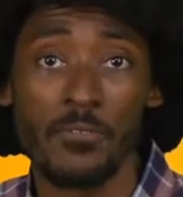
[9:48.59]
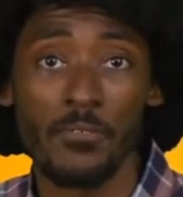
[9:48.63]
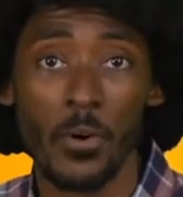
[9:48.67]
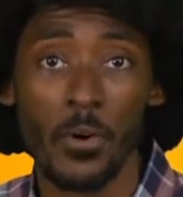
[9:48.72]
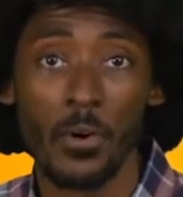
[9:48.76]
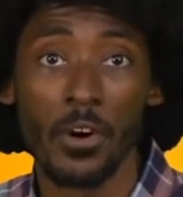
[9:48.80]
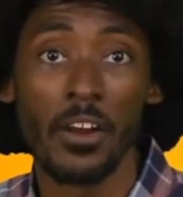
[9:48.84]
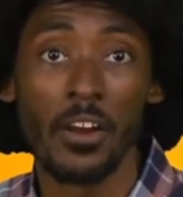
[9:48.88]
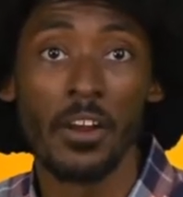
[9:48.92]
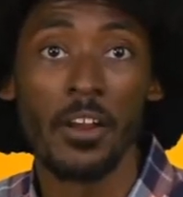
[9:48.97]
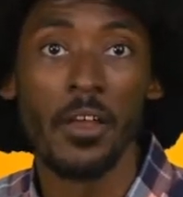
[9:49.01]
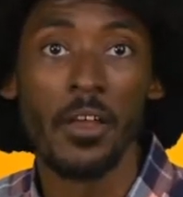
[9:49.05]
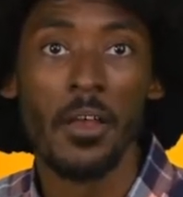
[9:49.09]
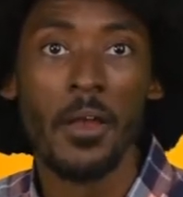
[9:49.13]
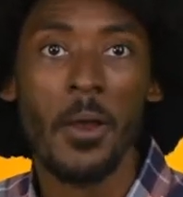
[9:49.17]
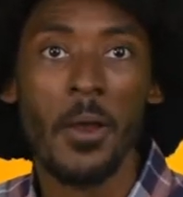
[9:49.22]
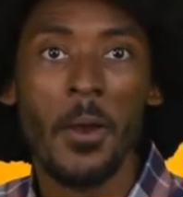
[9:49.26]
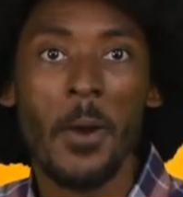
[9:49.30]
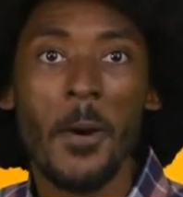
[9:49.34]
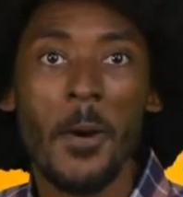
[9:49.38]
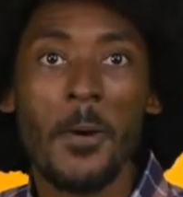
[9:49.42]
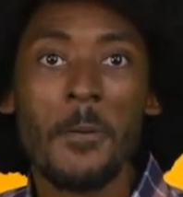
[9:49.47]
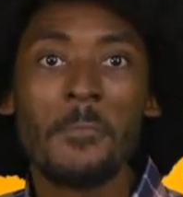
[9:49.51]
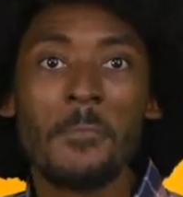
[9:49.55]
for,
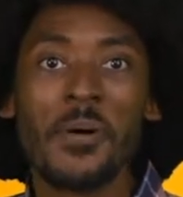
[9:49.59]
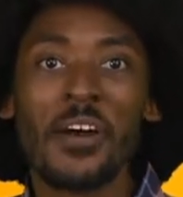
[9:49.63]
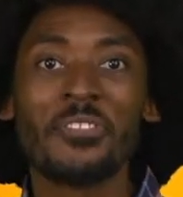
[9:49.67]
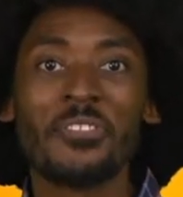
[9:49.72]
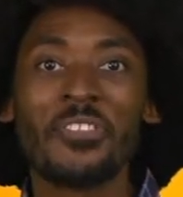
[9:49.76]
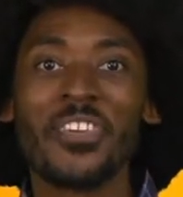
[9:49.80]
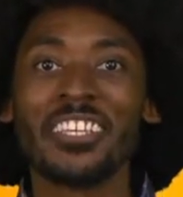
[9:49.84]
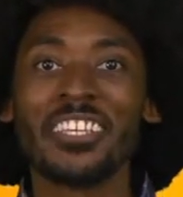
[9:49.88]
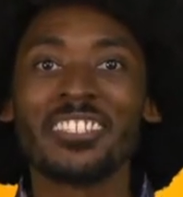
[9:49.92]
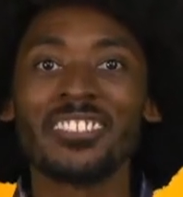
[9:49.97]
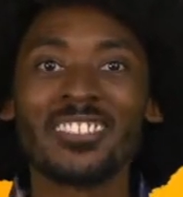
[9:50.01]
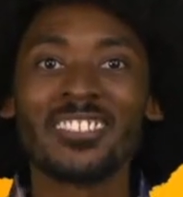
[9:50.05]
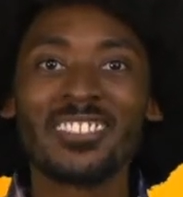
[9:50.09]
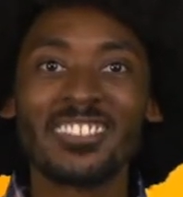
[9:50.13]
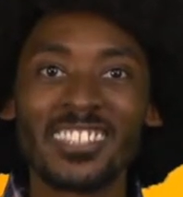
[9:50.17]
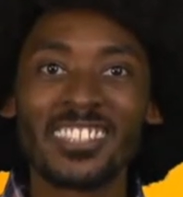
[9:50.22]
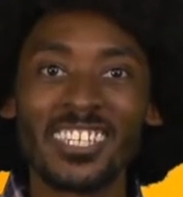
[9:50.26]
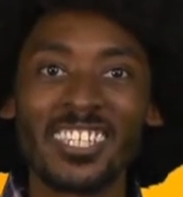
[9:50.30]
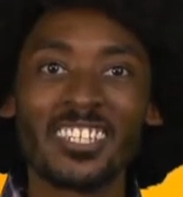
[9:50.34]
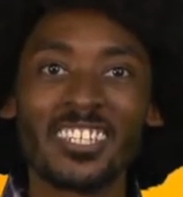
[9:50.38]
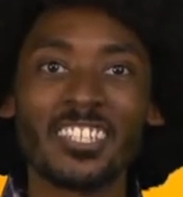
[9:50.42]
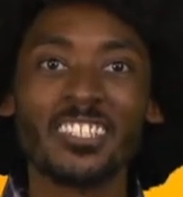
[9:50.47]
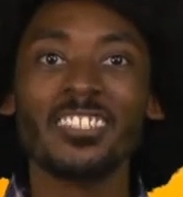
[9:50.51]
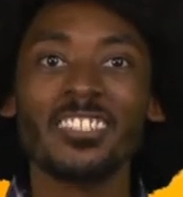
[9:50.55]
but they
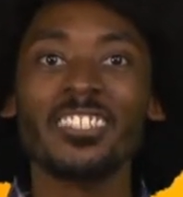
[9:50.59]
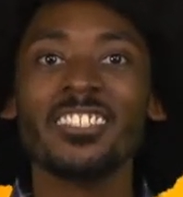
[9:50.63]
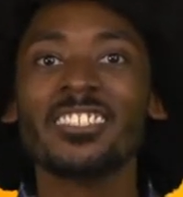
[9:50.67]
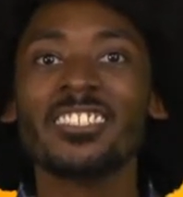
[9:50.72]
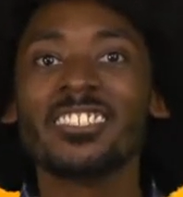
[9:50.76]
still